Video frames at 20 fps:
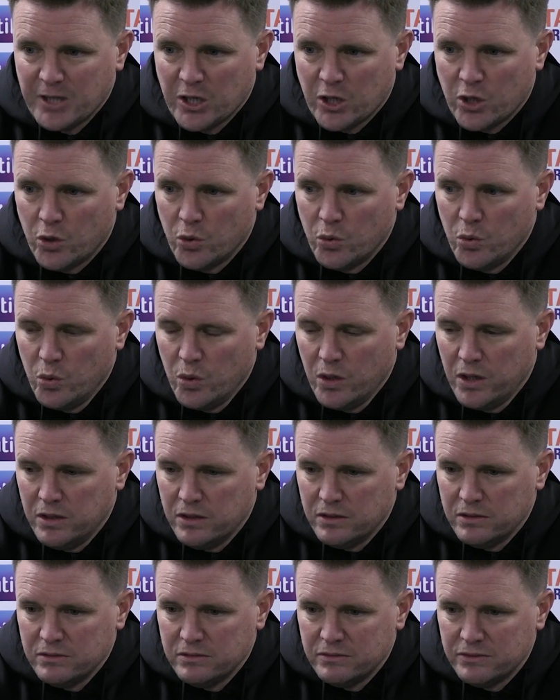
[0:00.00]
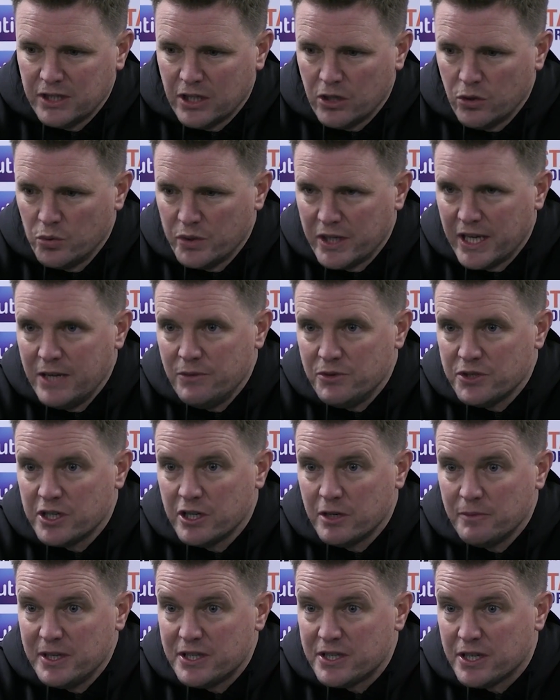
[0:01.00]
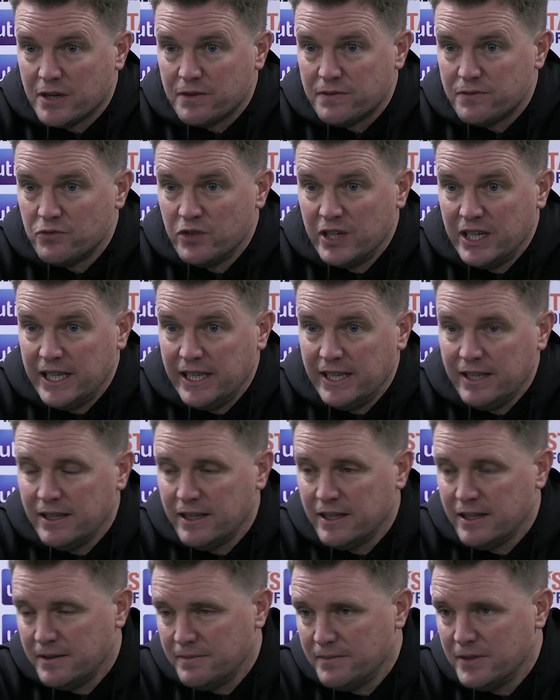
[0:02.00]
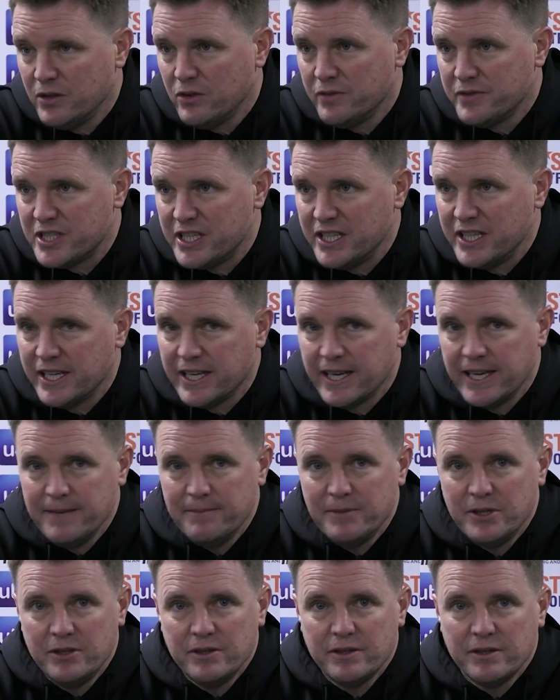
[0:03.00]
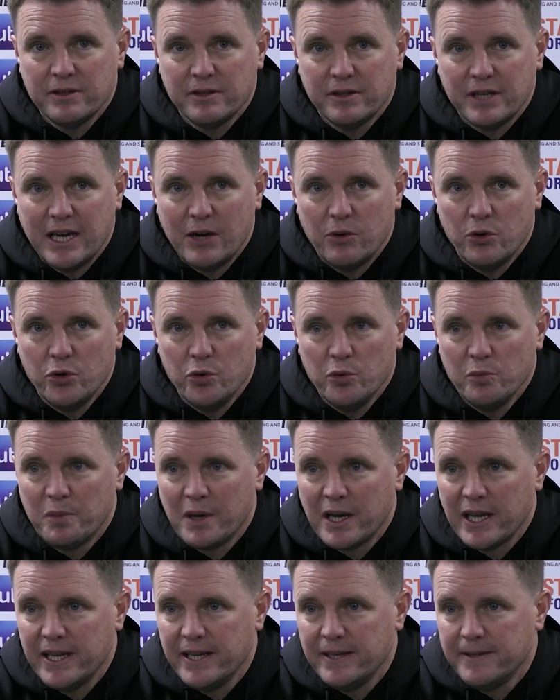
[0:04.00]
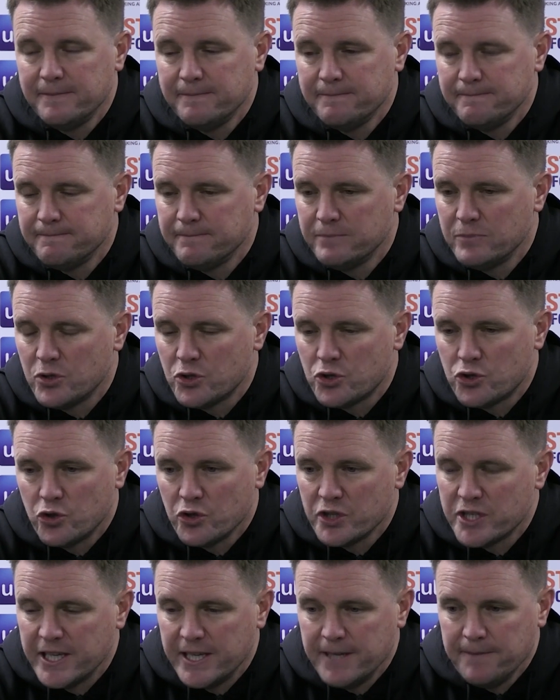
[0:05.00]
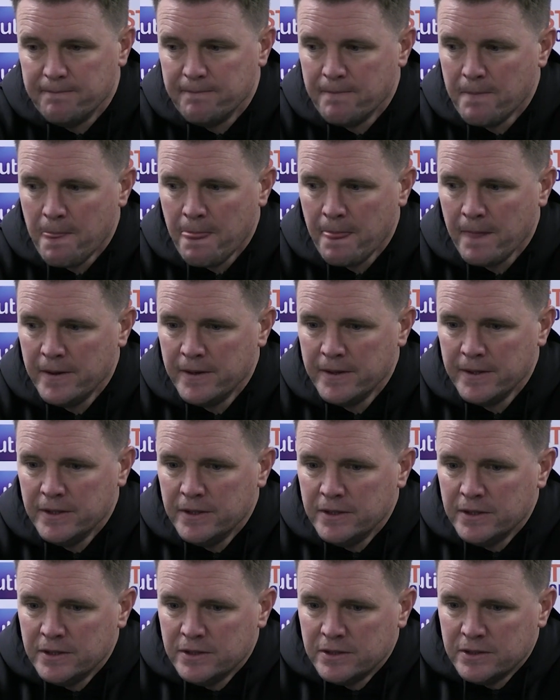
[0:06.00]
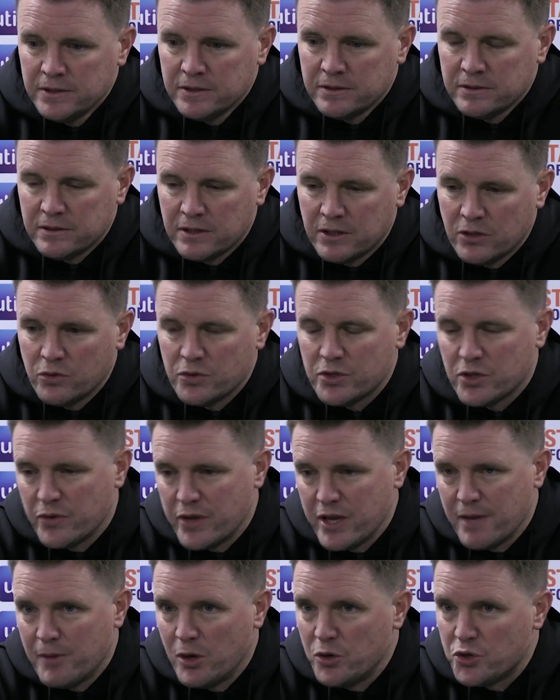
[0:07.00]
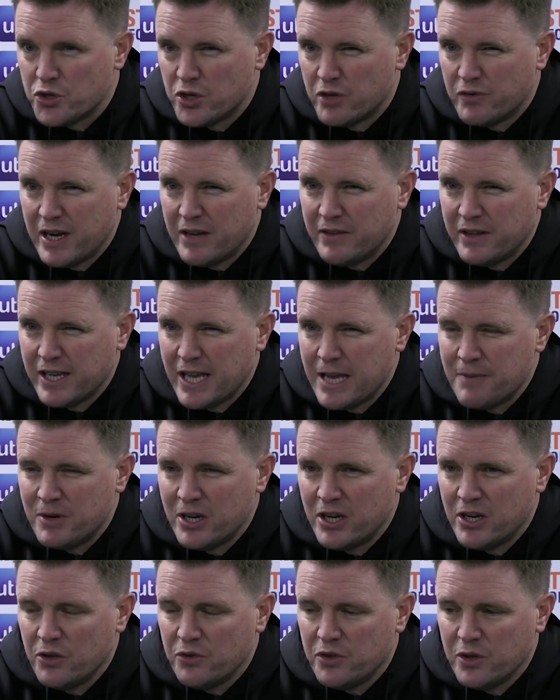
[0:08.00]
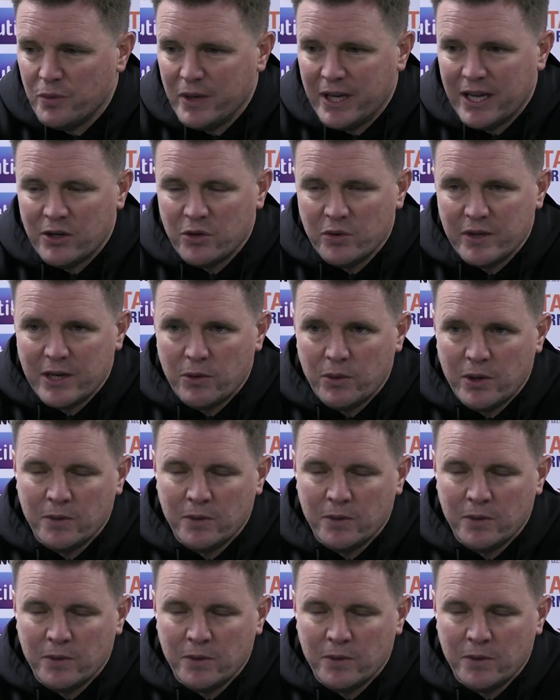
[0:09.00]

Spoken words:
whole day was going to be tough, really. Obviously the game and how Luton play, a strong team, and also the emotion around the game, and I don't think we handled that